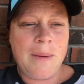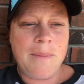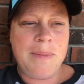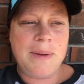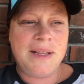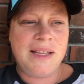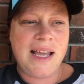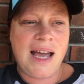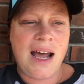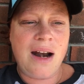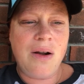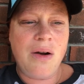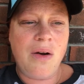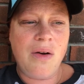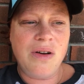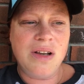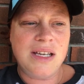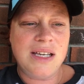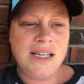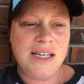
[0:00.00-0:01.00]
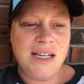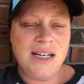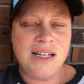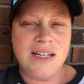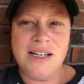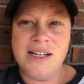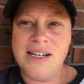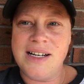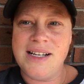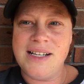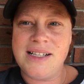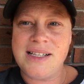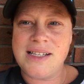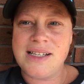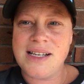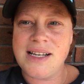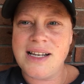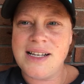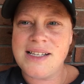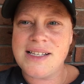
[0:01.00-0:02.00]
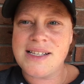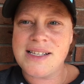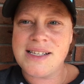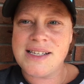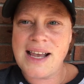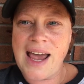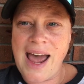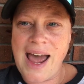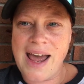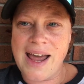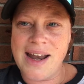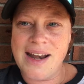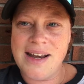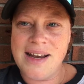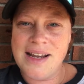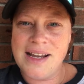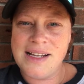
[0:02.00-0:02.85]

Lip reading: But that whole year, it's sad.